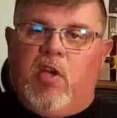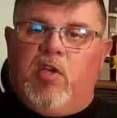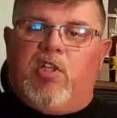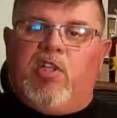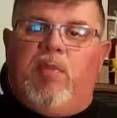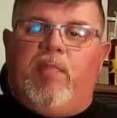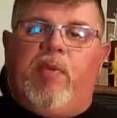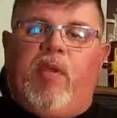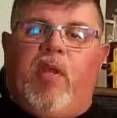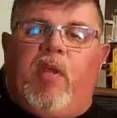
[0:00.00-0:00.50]

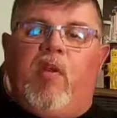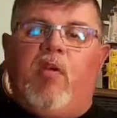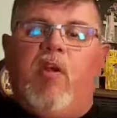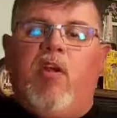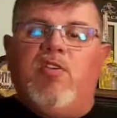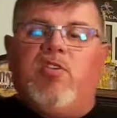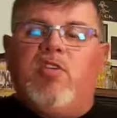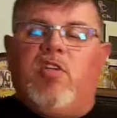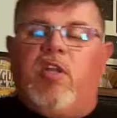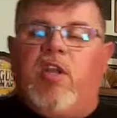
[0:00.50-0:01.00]
shipping it
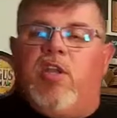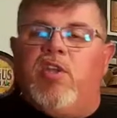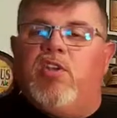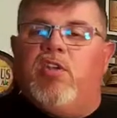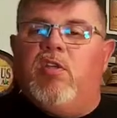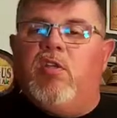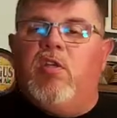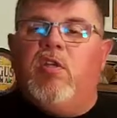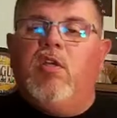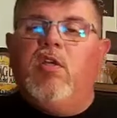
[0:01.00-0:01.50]
across the
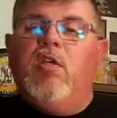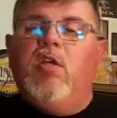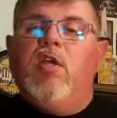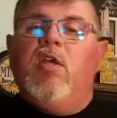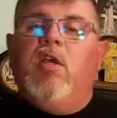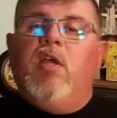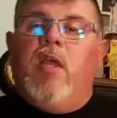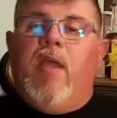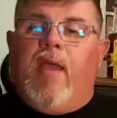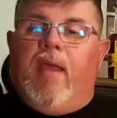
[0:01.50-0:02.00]
nation
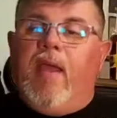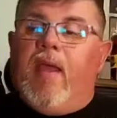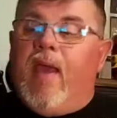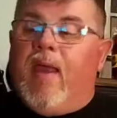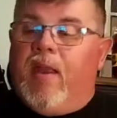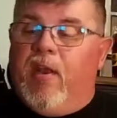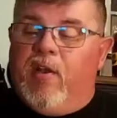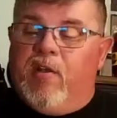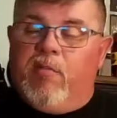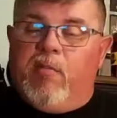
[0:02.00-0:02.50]
and got
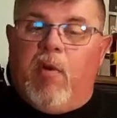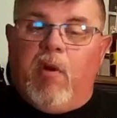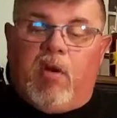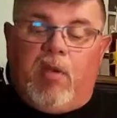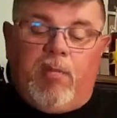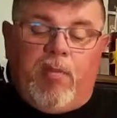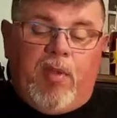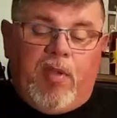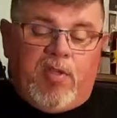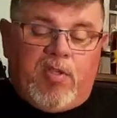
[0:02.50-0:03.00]
into the
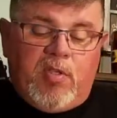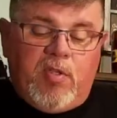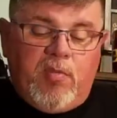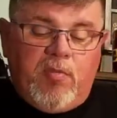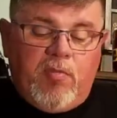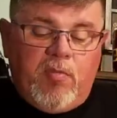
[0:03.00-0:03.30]
marketplace.